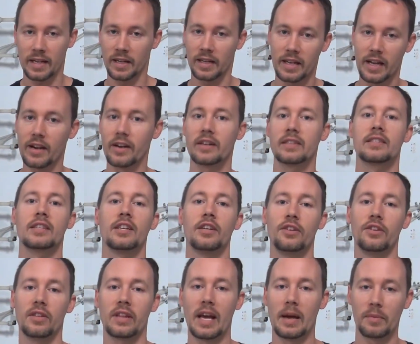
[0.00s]
I can guarantee
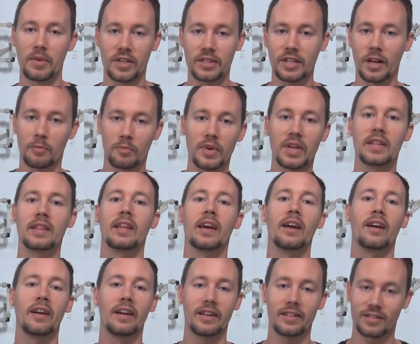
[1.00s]
you that, because I've been
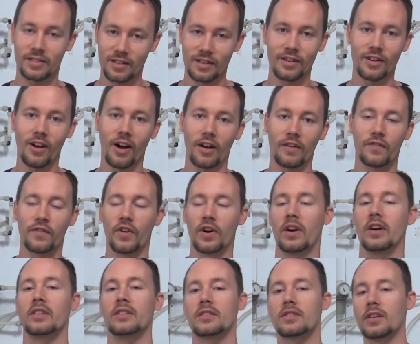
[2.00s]
there and it's not
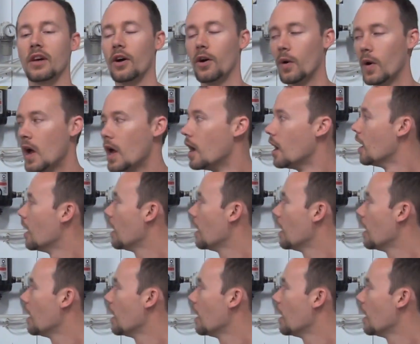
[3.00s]
fun. So